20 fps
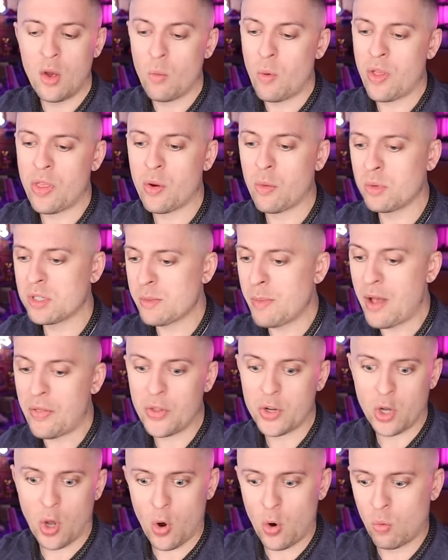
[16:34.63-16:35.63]
whether it was about
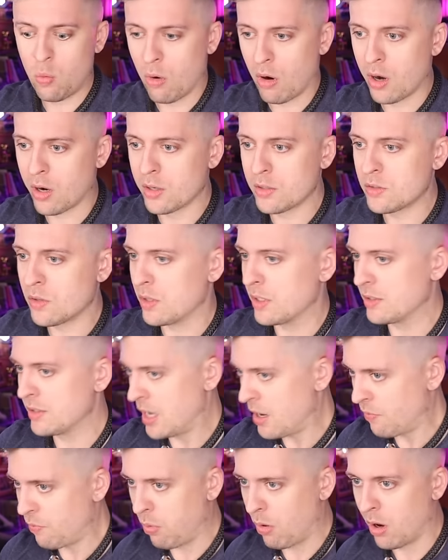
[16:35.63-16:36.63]
the code words or the
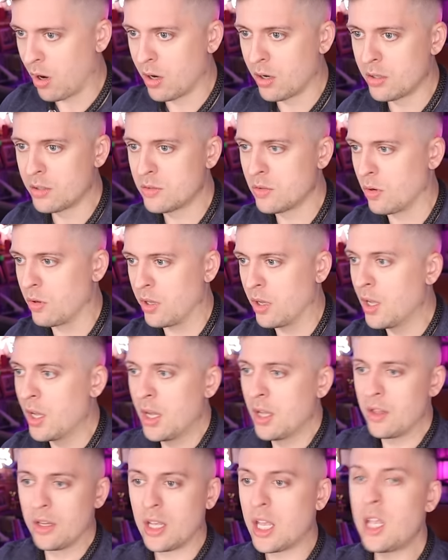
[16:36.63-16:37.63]
safe words or the,
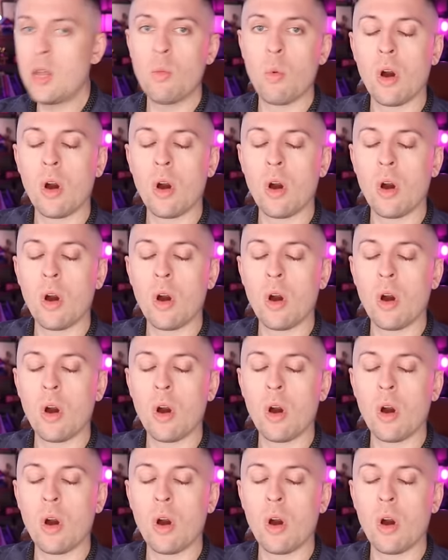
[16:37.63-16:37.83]
the key